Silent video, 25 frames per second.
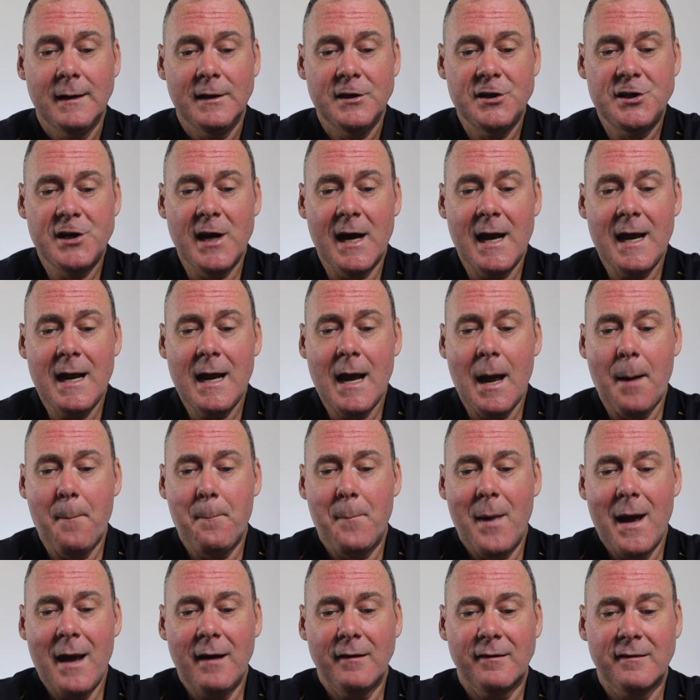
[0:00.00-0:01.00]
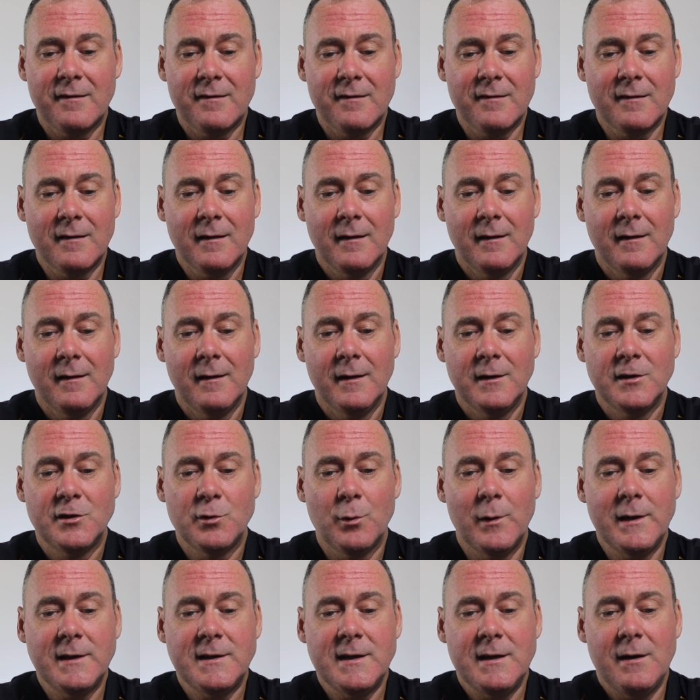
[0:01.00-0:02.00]
J Bass
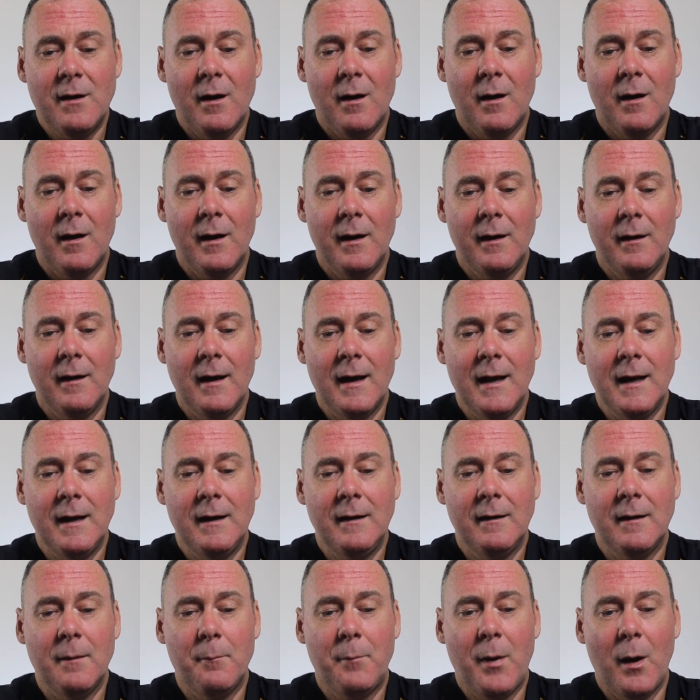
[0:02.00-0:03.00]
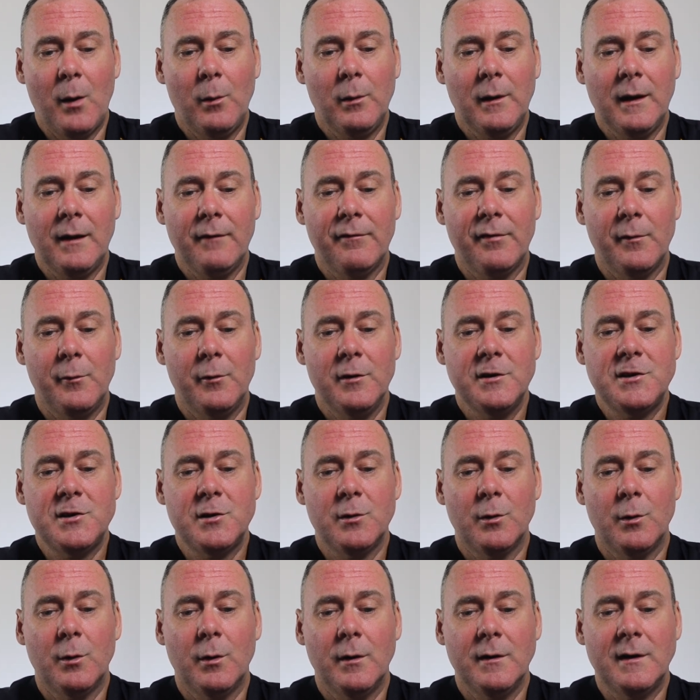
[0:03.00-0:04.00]
29 and bowling for
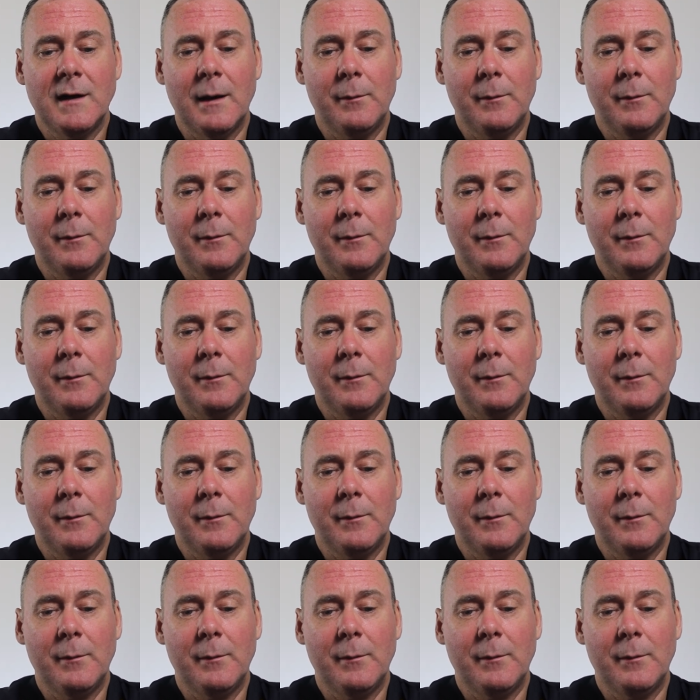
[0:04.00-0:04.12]
Maroochydore,